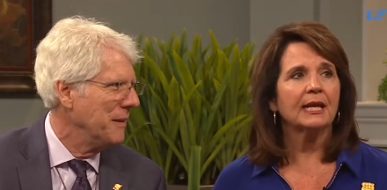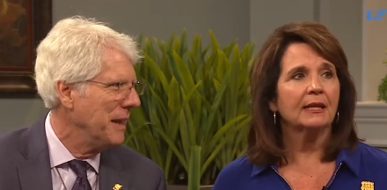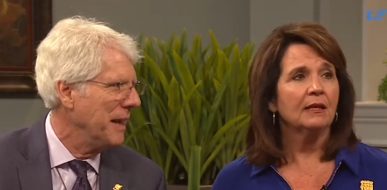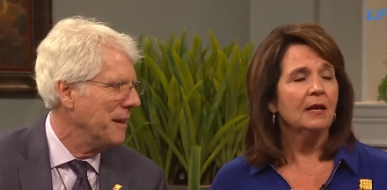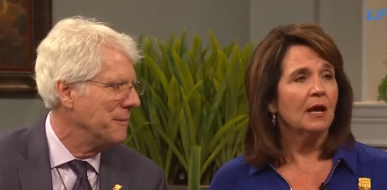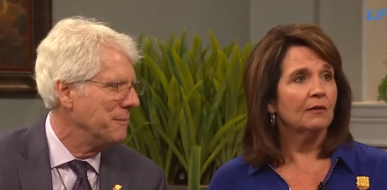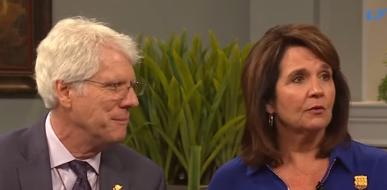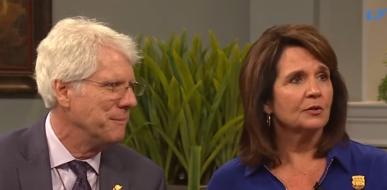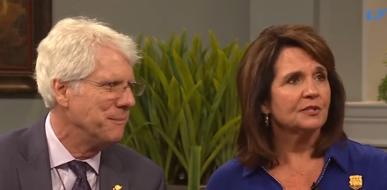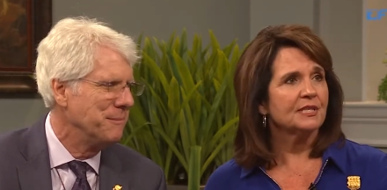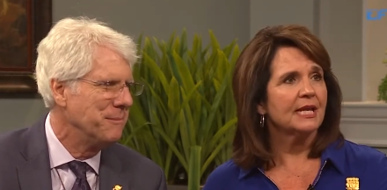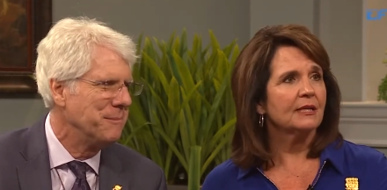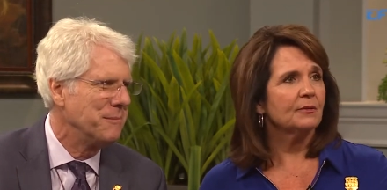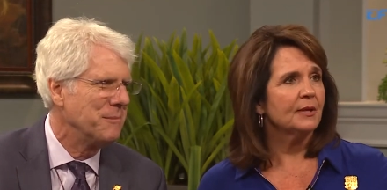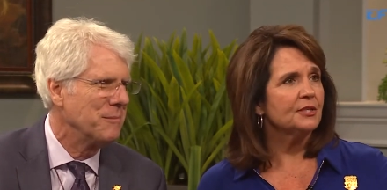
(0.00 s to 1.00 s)
Speaker 1: And yeah. of course,
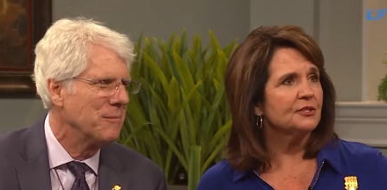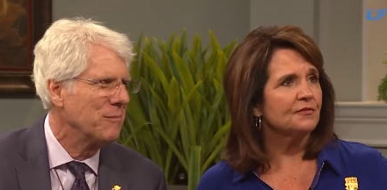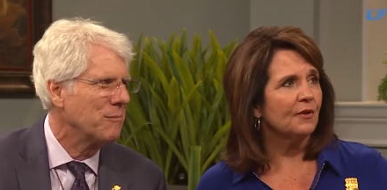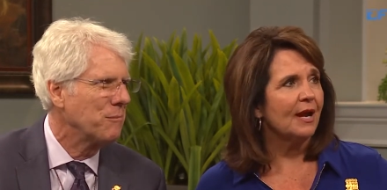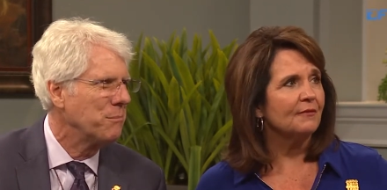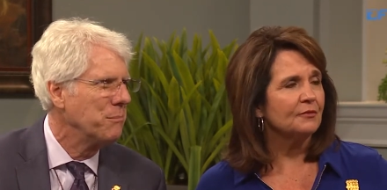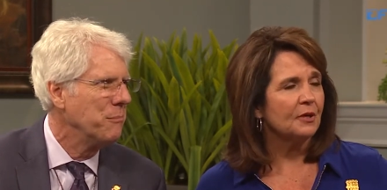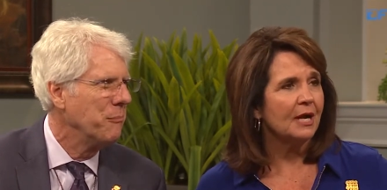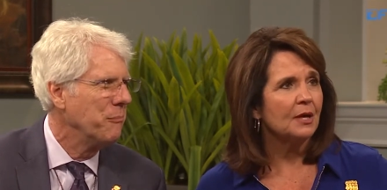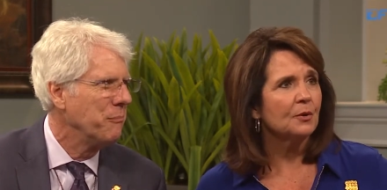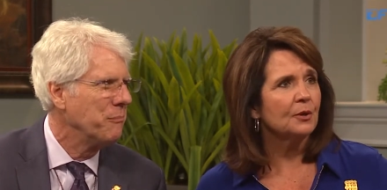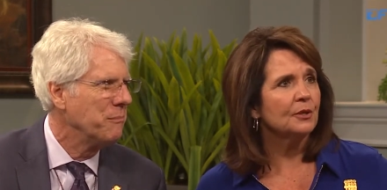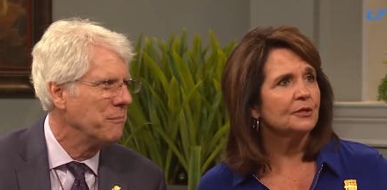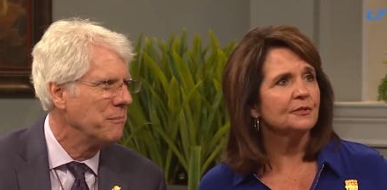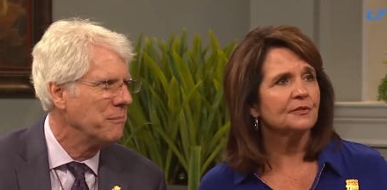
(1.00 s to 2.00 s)
Dan arranges for After
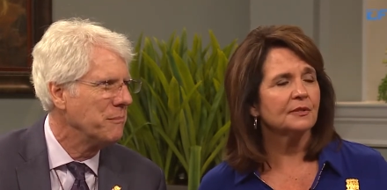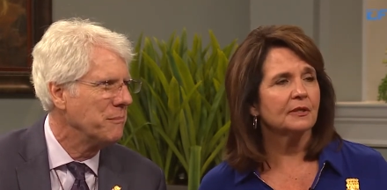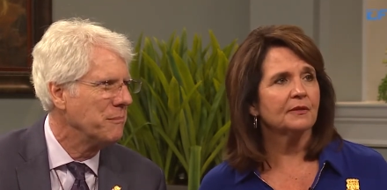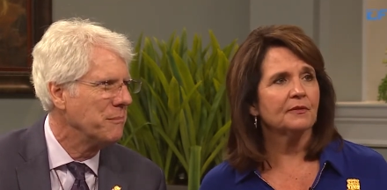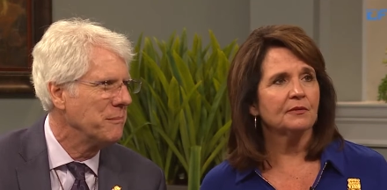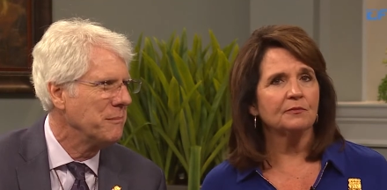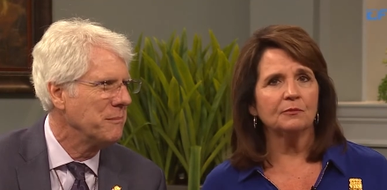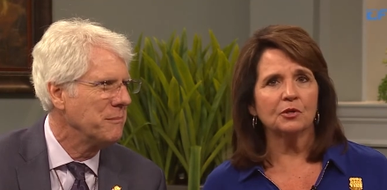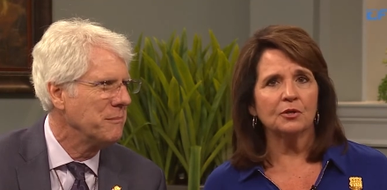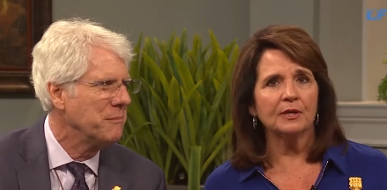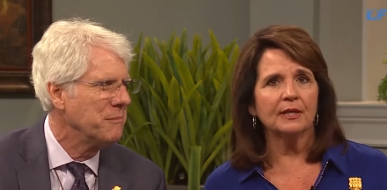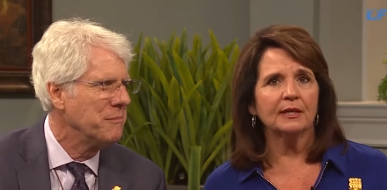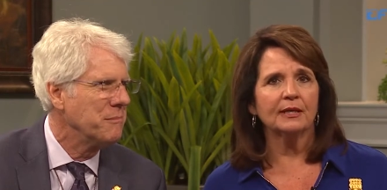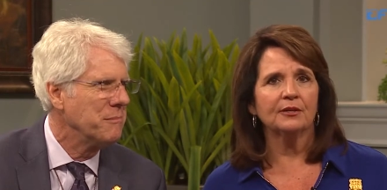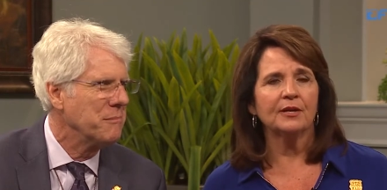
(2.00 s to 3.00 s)
Hours, yeah. uh, the
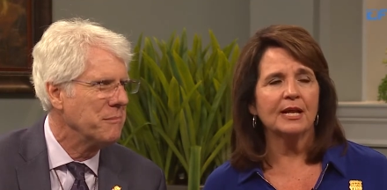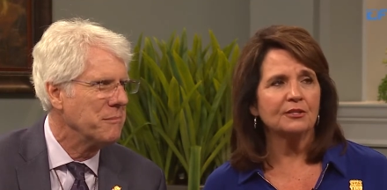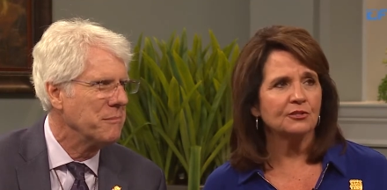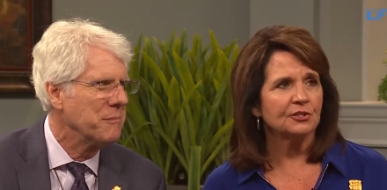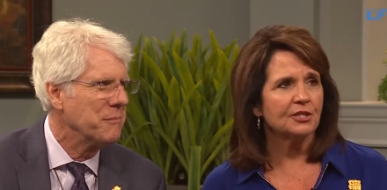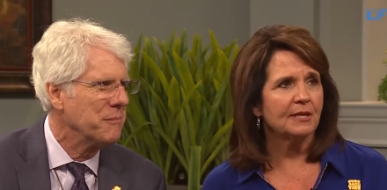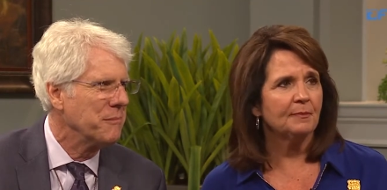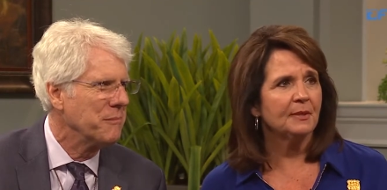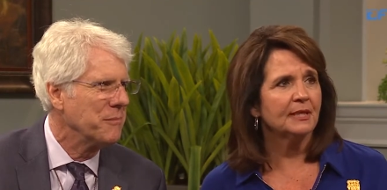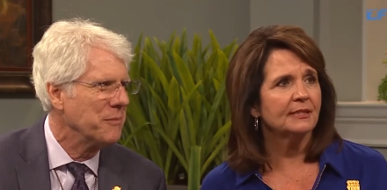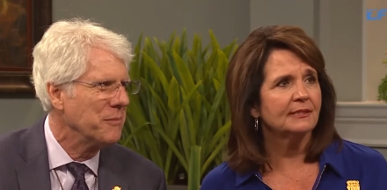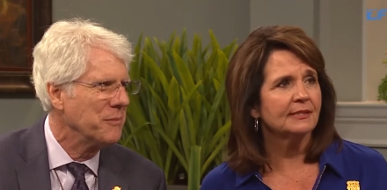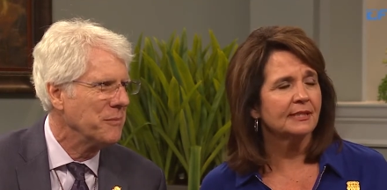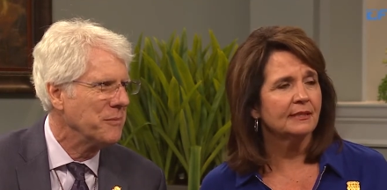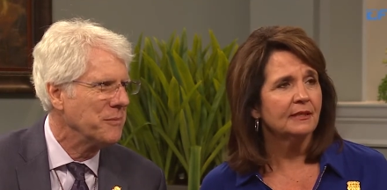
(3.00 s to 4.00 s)
current international
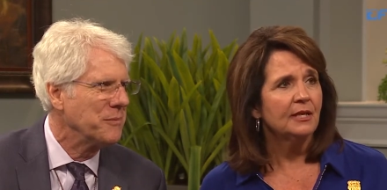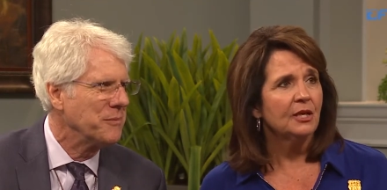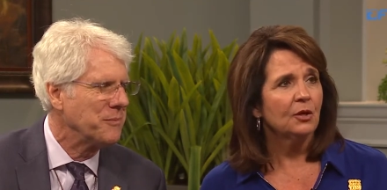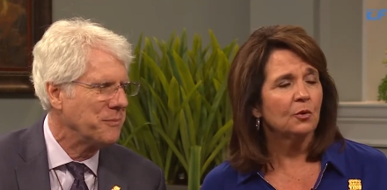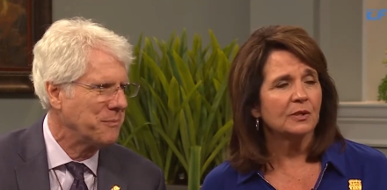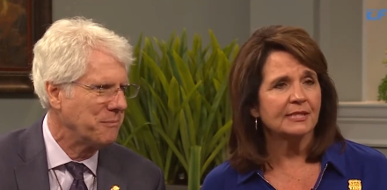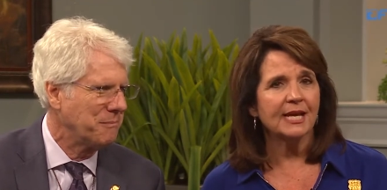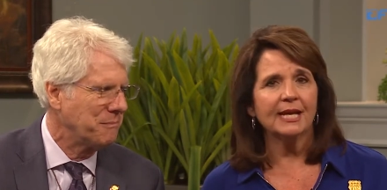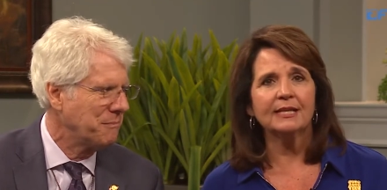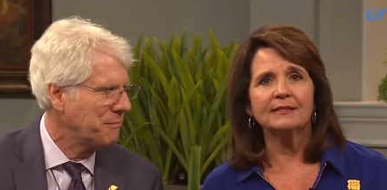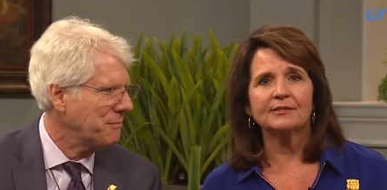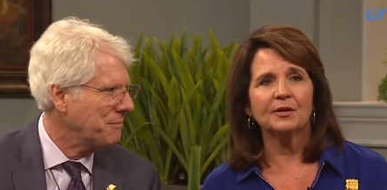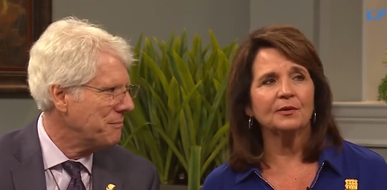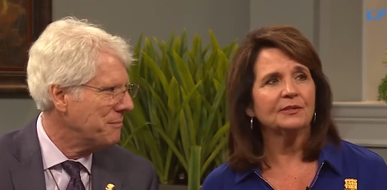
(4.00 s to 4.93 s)
champions and quartet. So